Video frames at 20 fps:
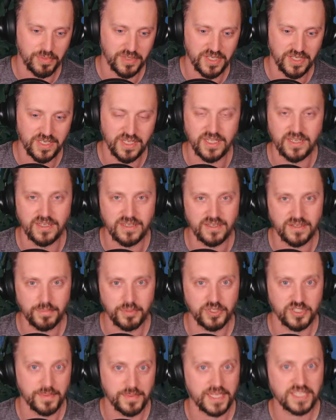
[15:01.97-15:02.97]
it in
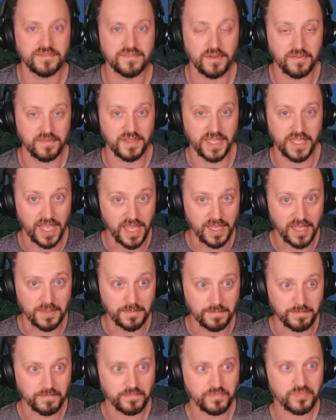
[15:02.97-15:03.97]
perspective of the
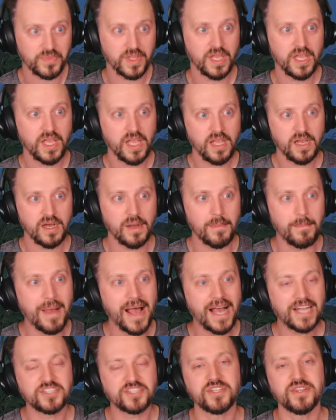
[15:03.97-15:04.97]
game,
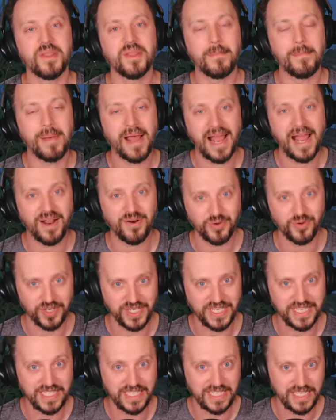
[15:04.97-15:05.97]
imagine the power
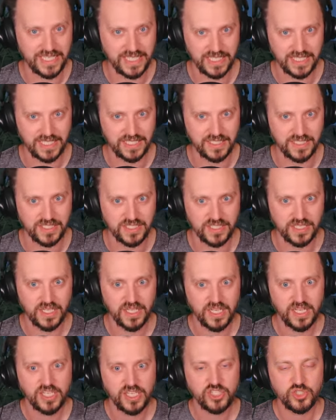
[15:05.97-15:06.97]
he needs
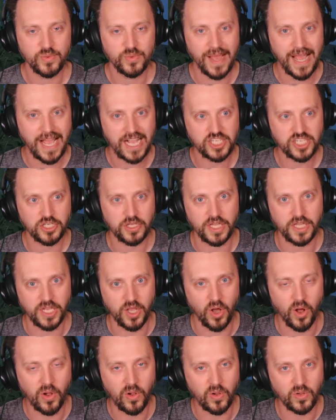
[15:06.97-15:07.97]
to actually
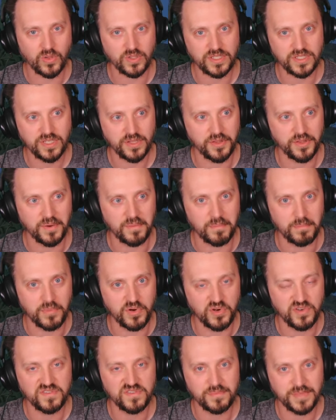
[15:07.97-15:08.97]
halt the
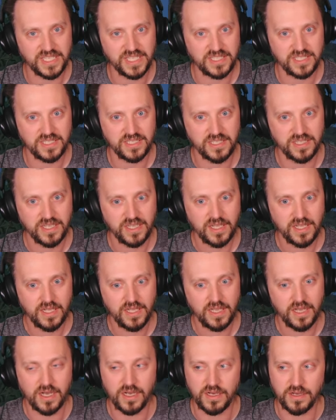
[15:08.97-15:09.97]
movement
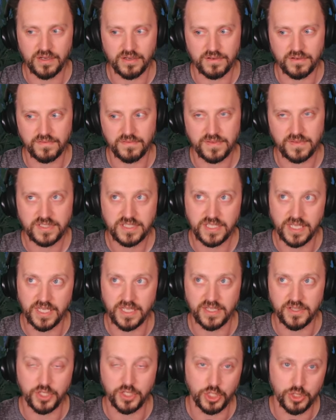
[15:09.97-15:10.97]
of,
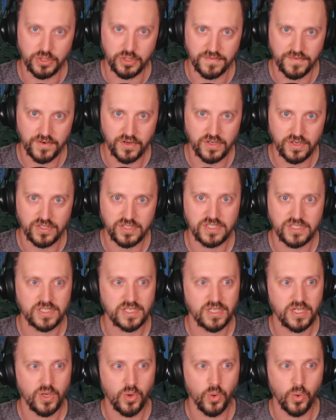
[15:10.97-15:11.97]
say, the universe
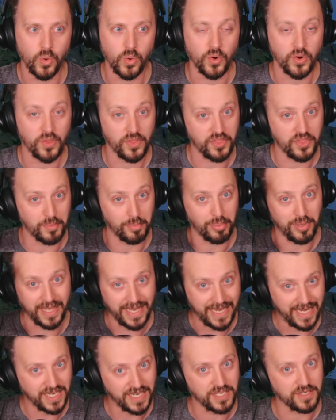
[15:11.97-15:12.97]
or the
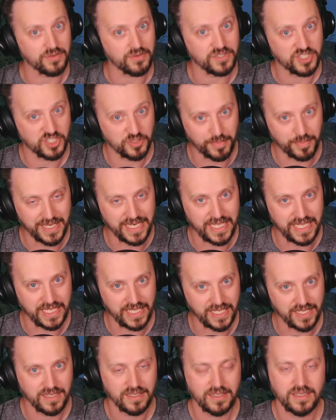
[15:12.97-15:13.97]
planet
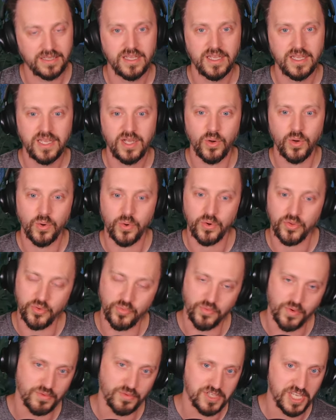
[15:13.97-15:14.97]
spinning or the
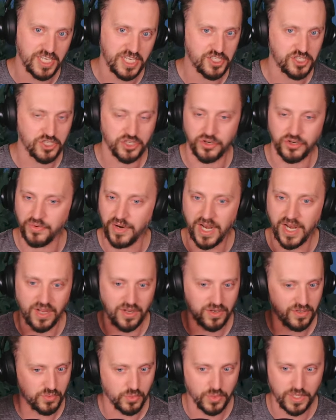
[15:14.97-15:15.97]
rotation
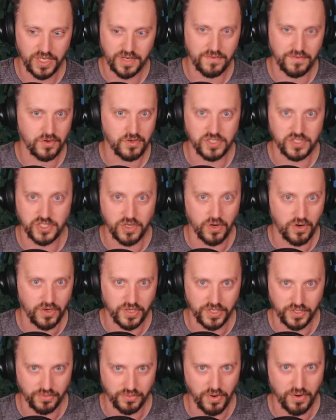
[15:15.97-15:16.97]
around whatever star
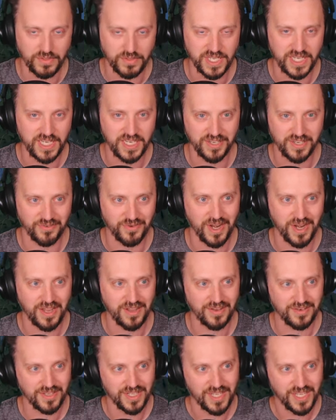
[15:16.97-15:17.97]
you're rotating
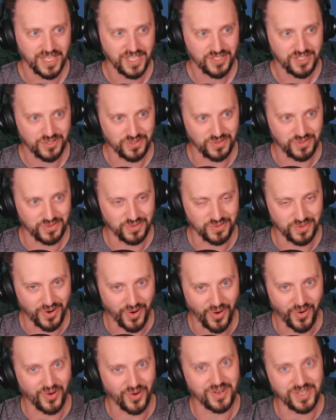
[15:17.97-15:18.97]
around to
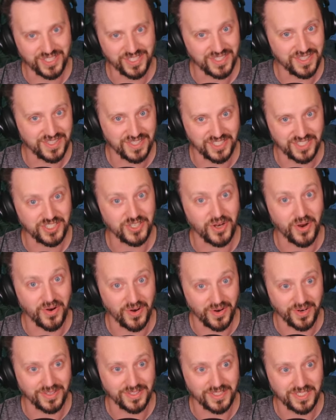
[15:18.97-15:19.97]
harness the
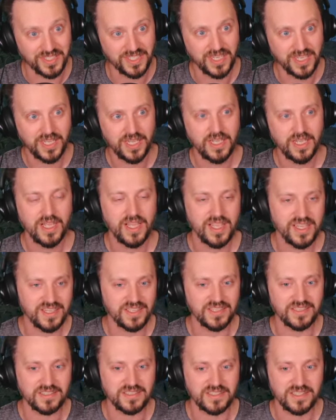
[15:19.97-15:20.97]
stars
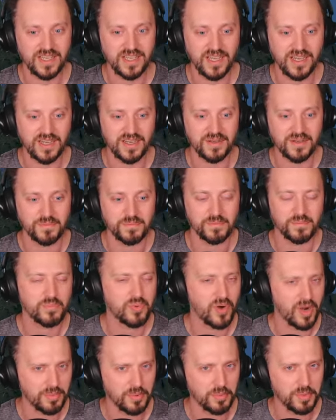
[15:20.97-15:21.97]
is um,
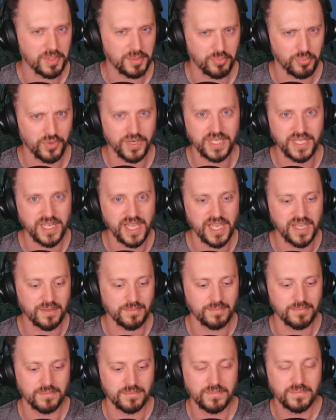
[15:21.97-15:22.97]
probably pretty
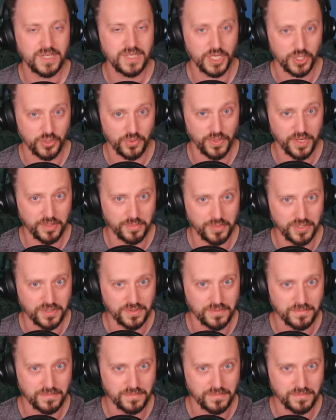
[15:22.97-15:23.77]
damn incredible.